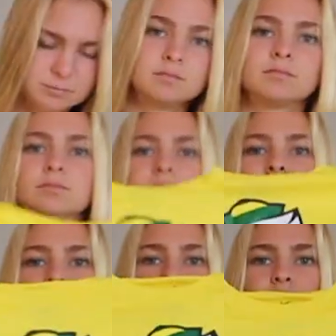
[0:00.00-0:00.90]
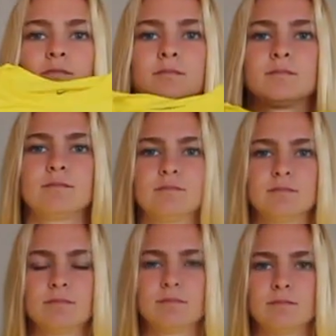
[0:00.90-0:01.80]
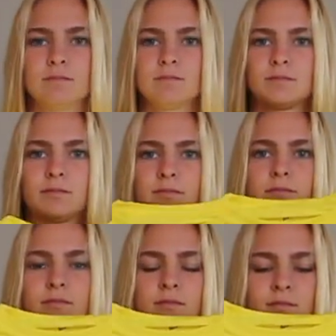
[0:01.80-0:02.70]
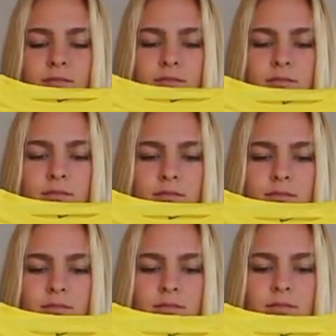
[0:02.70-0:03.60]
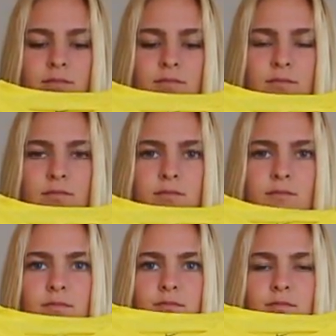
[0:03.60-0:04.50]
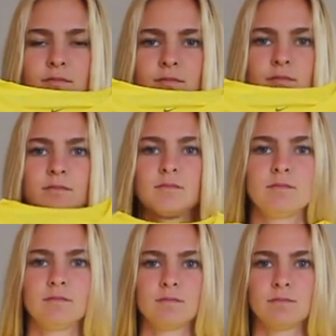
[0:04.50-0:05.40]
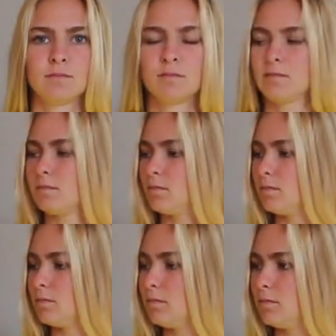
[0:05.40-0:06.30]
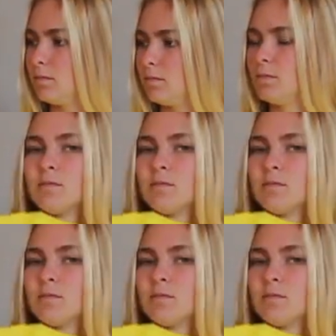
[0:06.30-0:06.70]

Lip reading: (silent)